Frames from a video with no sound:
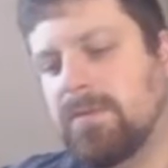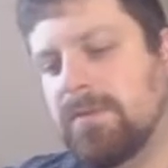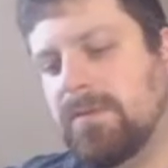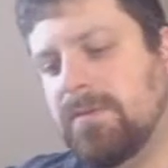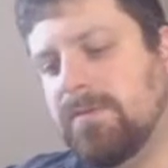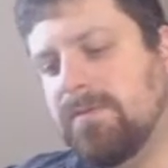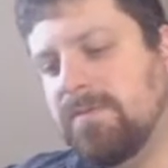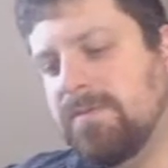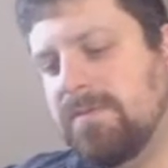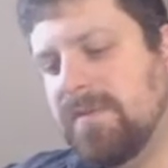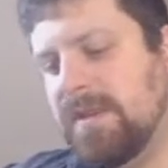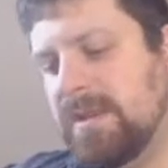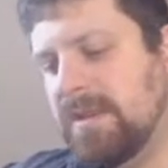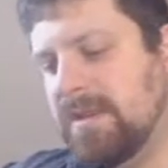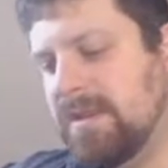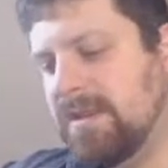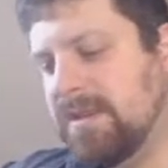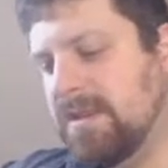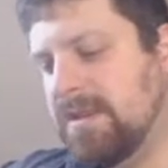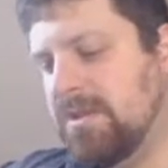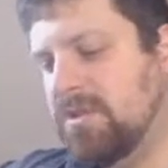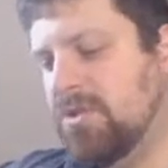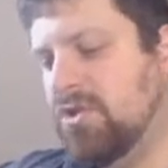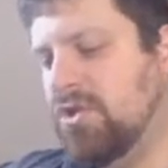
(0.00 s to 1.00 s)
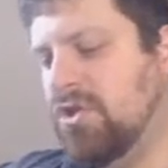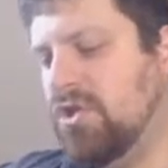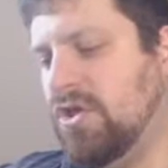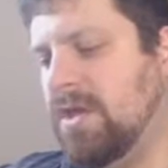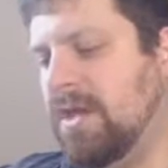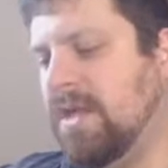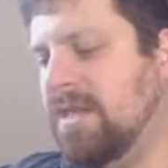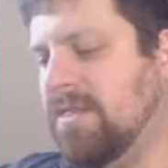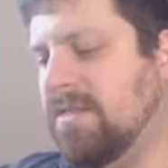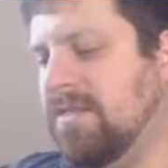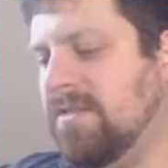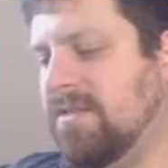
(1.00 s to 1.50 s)
vintage
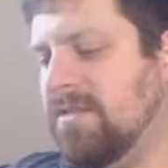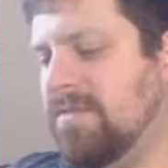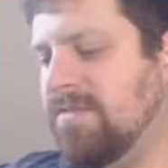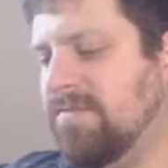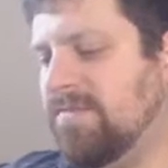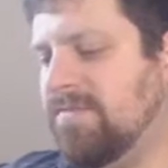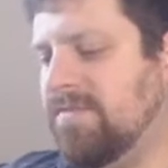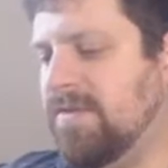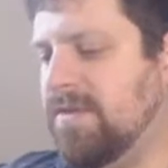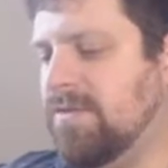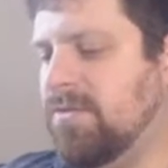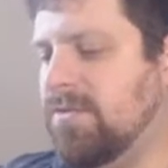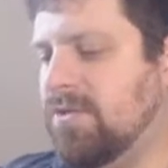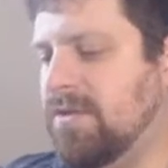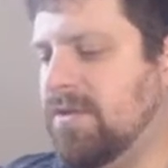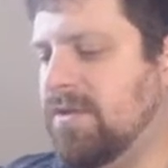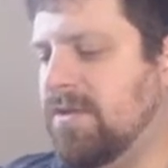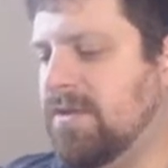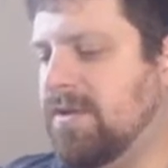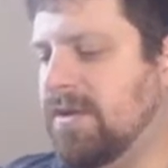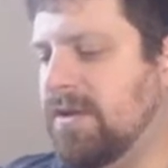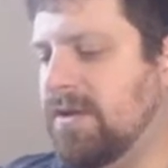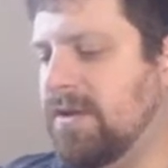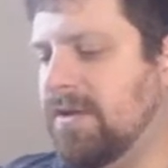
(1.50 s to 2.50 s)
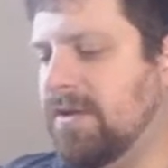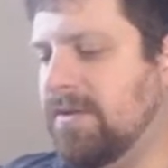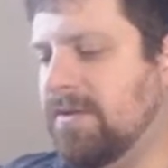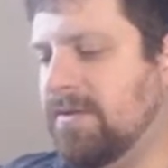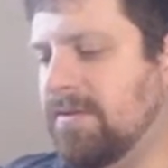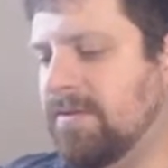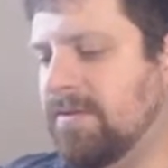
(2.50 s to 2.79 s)
instant fusion target.